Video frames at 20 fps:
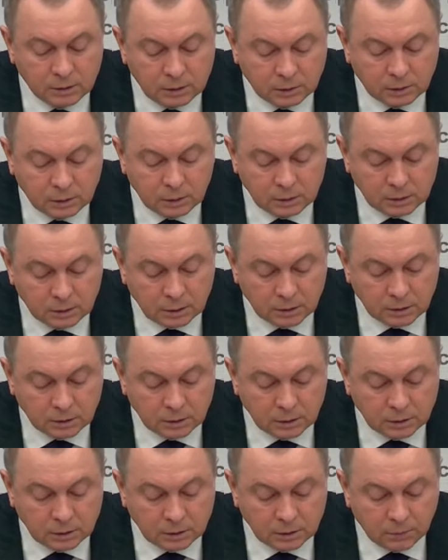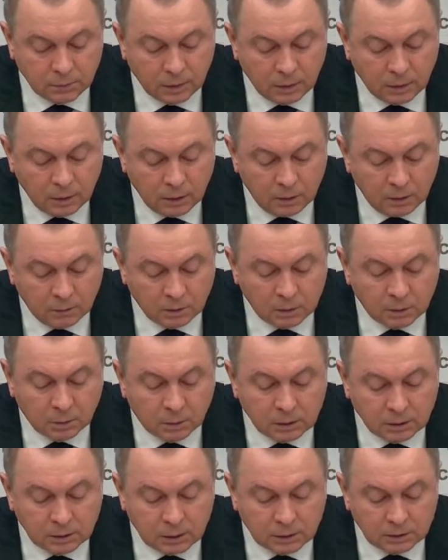we are still
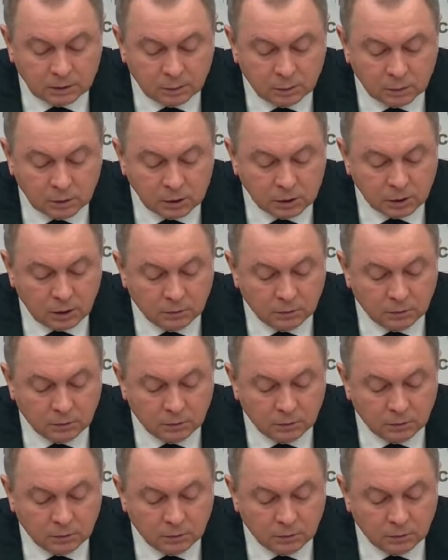working on